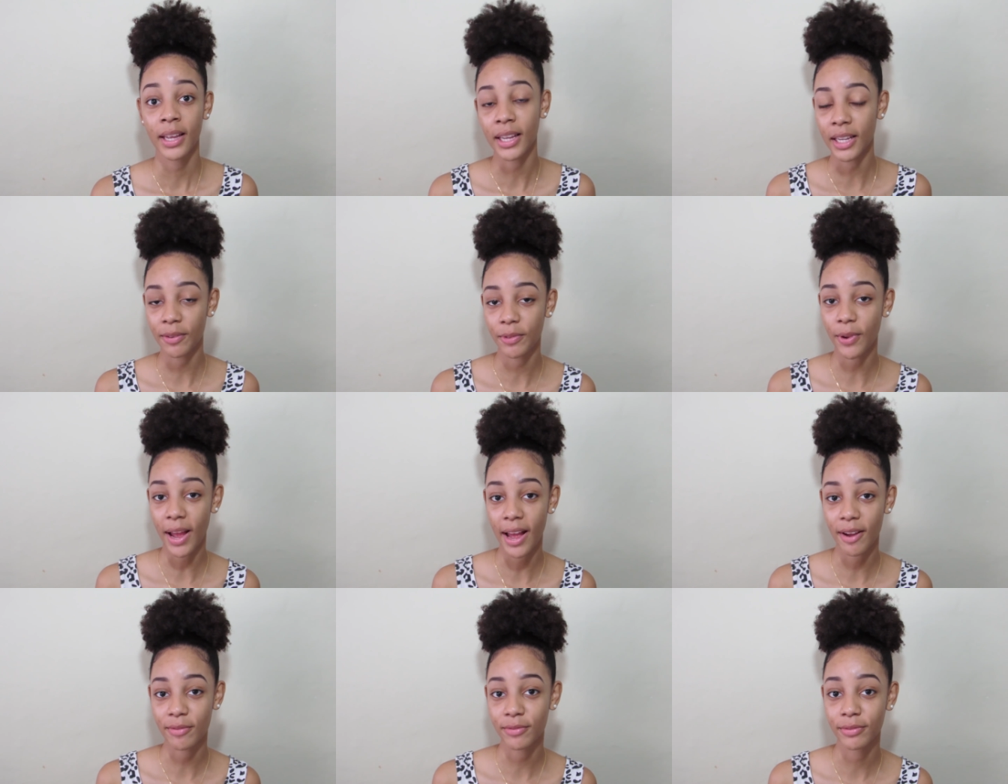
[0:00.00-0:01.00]
If you
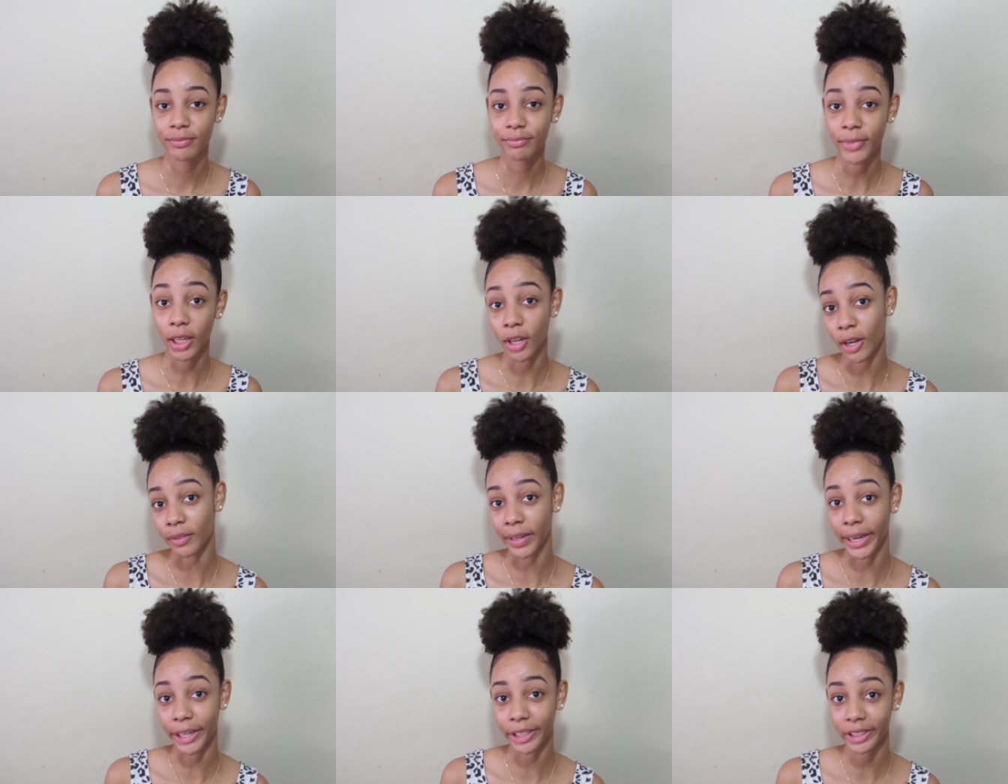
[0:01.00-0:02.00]
have a lot of
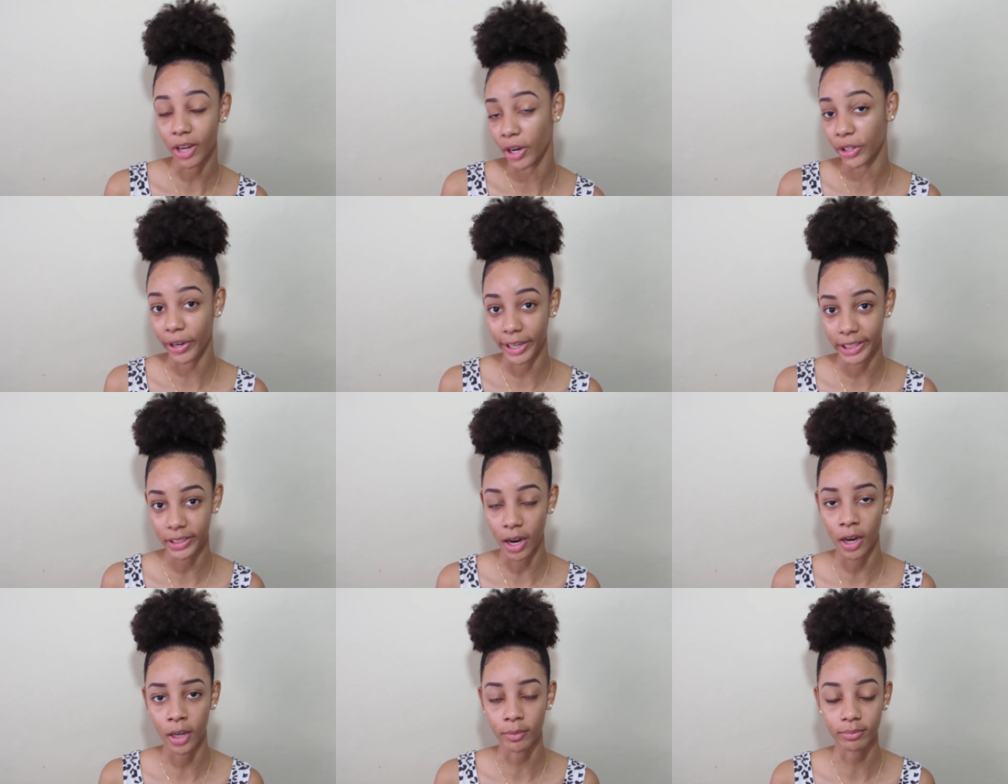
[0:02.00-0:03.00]
hair on your head,
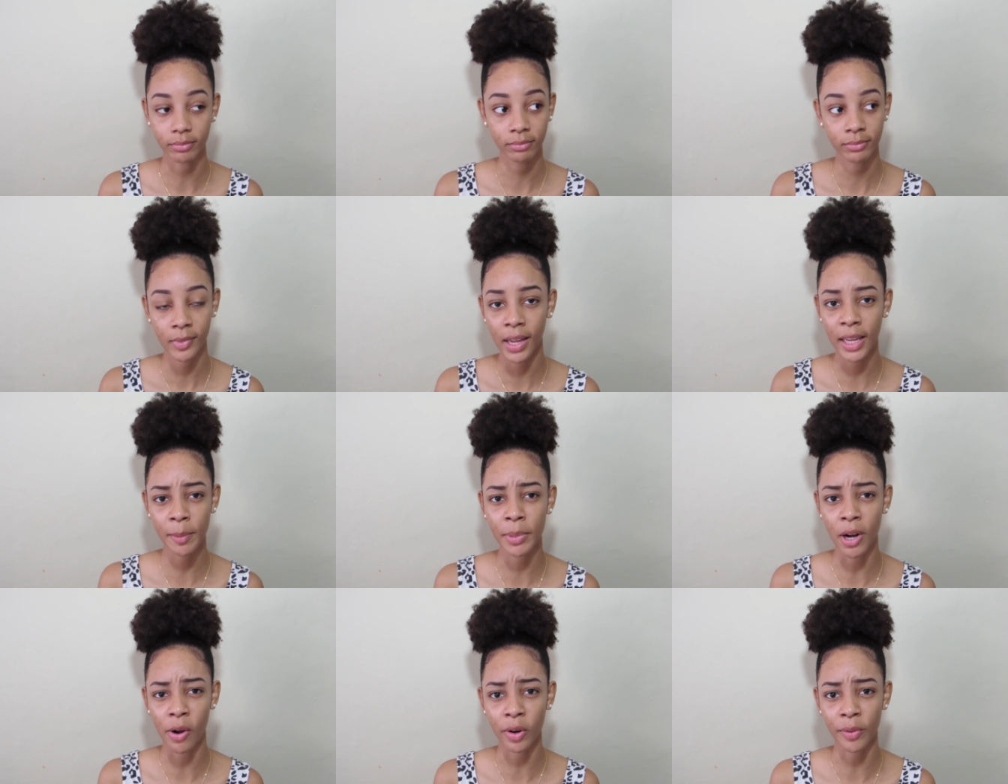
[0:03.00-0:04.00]
keep it
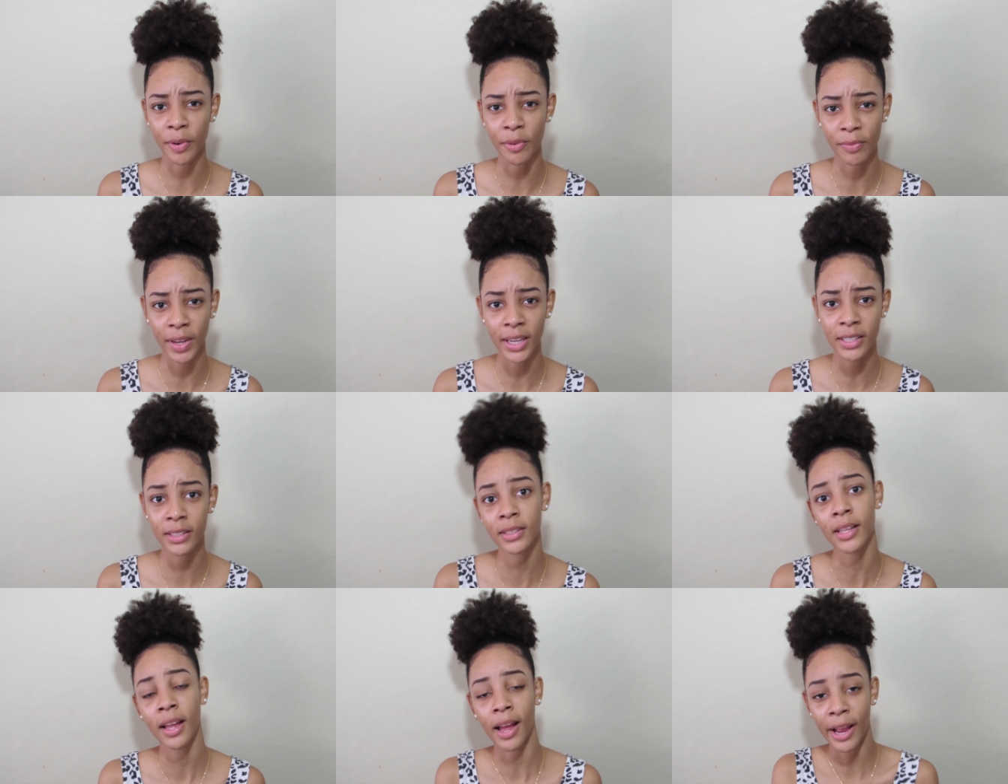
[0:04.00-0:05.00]
out of your face.
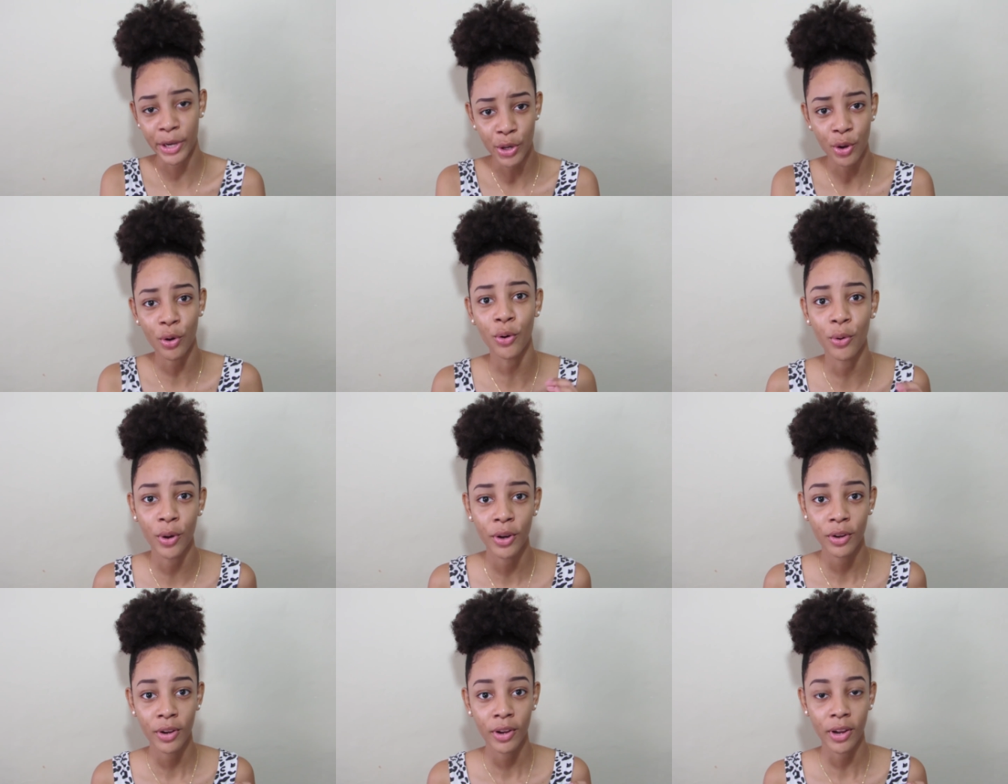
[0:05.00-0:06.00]
I know
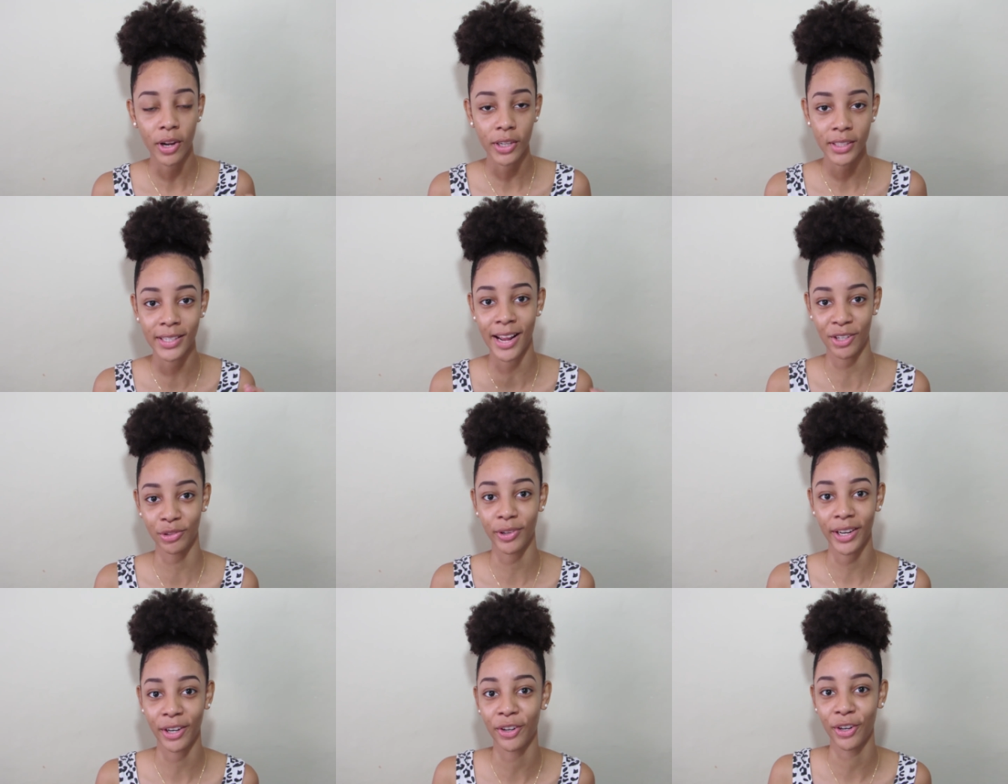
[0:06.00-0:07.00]
us natural
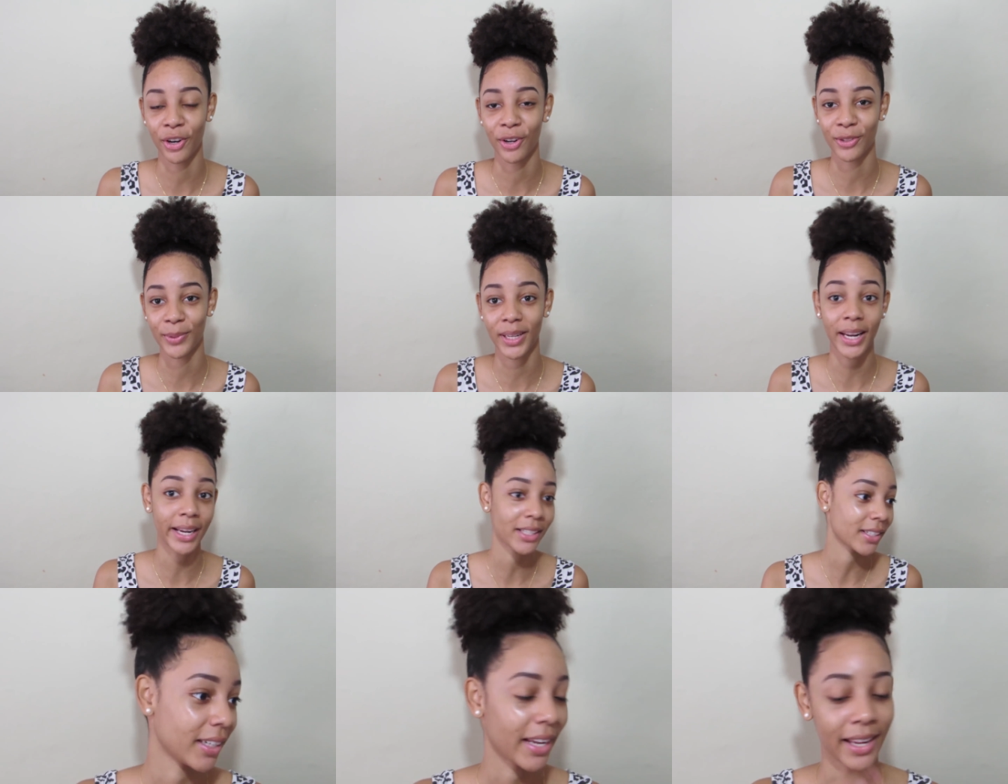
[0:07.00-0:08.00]
hair girls, we like
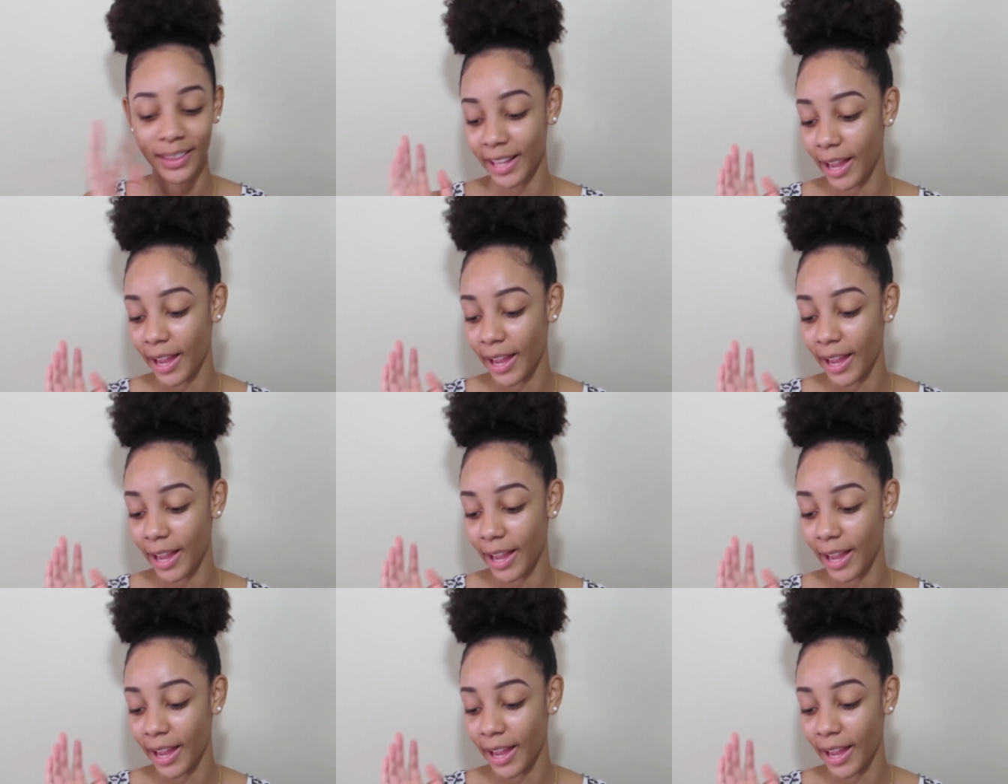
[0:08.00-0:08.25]
to let